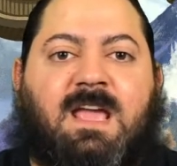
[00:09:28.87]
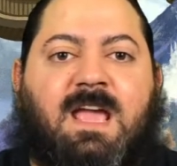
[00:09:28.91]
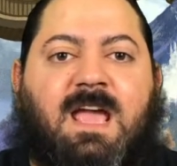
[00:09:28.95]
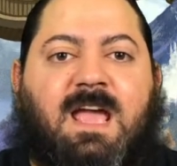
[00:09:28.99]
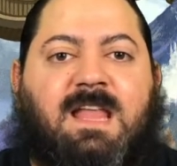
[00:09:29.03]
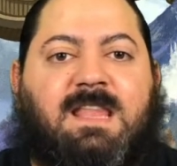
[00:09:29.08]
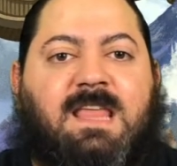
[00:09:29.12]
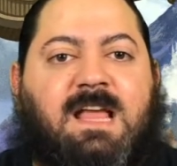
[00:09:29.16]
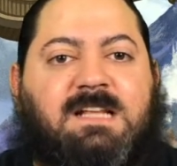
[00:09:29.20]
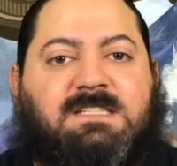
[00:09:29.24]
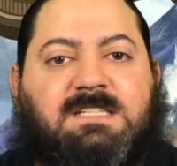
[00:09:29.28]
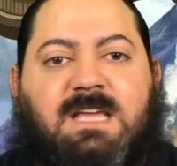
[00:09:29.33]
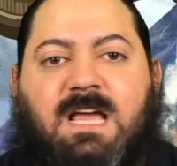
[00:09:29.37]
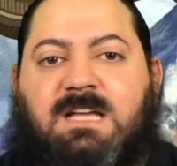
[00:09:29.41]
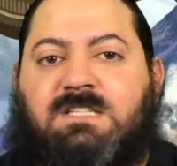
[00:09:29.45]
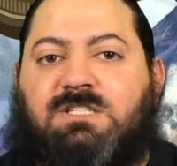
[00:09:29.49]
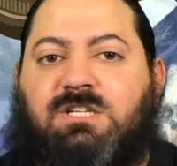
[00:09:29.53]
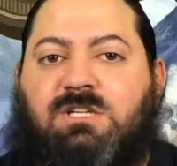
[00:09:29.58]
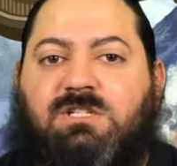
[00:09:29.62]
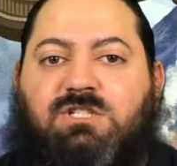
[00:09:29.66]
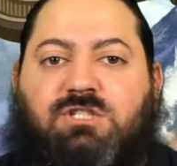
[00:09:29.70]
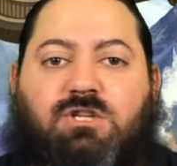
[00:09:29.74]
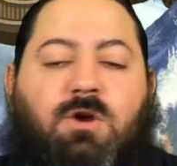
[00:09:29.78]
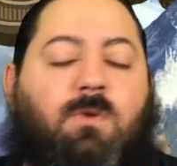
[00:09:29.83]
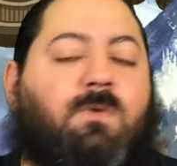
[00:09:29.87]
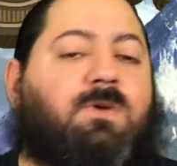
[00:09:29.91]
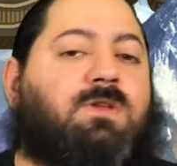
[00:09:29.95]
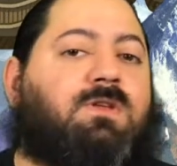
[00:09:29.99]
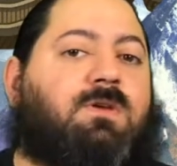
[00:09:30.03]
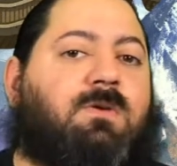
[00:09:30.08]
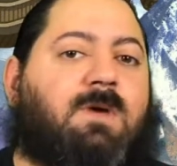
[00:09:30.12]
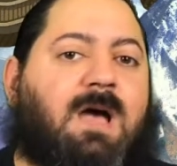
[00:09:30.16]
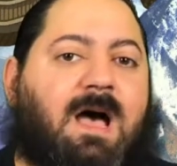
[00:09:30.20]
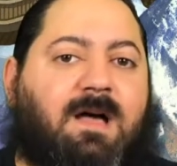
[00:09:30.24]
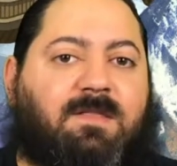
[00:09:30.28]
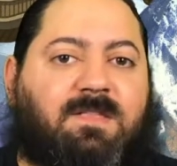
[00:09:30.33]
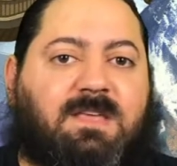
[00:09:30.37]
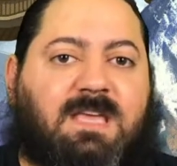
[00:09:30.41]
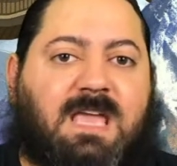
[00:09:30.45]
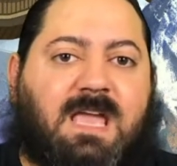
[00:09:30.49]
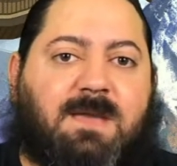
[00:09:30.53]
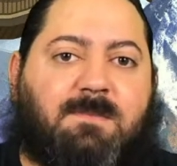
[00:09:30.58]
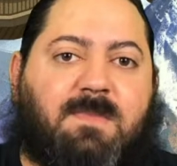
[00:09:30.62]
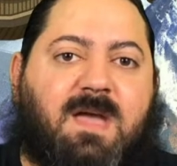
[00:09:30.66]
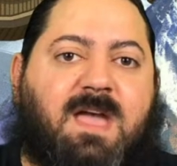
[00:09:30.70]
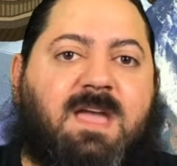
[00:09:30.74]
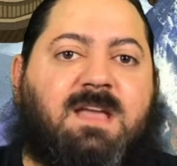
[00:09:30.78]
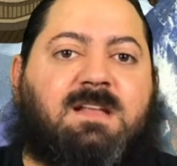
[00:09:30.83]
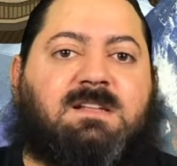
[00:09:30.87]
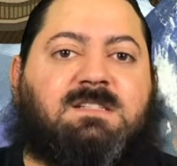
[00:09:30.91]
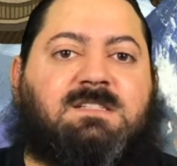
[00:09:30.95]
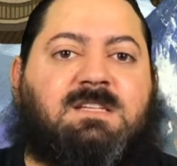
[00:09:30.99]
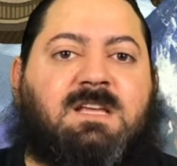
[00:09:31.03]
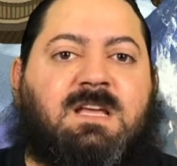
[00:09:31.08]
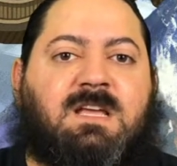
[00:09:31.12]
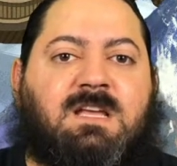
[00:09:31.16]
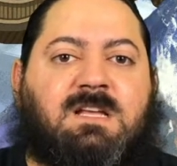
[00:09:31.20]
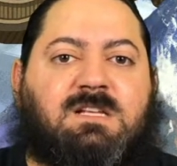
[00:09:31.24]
And that's actually showing you how the game ends.